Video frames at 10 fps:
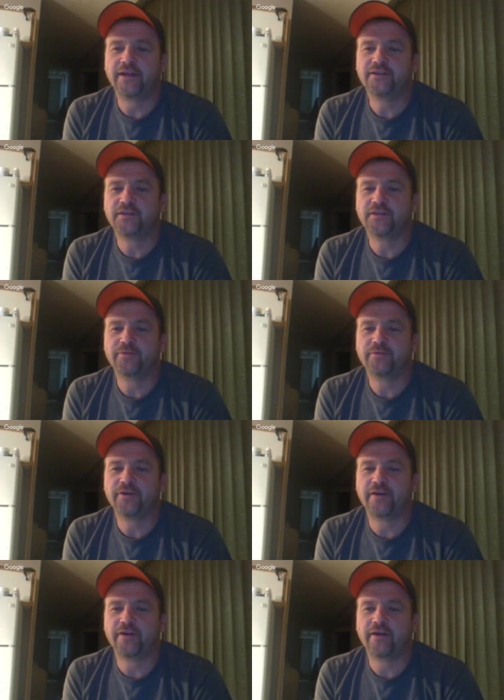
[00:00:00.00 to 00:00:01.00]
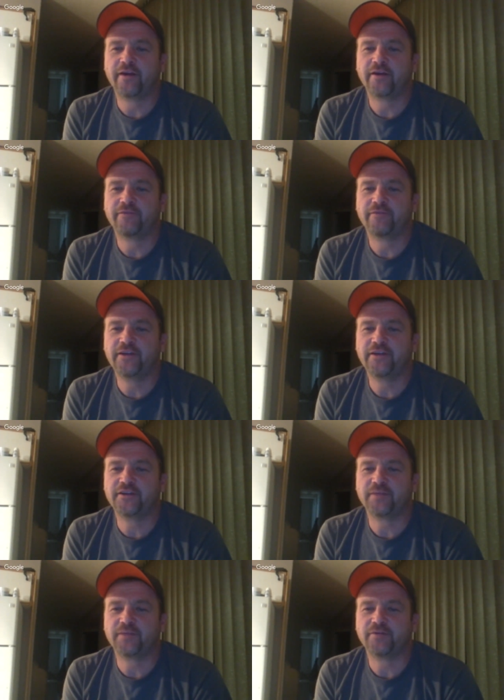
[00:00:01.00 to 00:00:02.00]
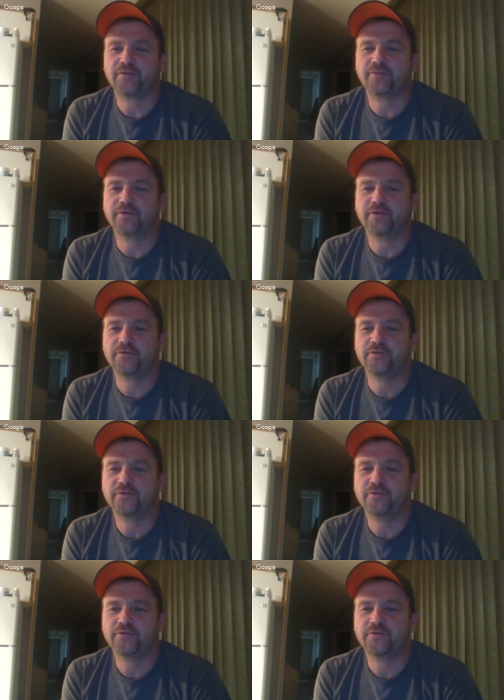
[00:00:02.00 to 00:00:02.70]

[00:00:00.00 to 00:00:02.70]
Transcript: is cheaper in your area and feed is cheaper to produce,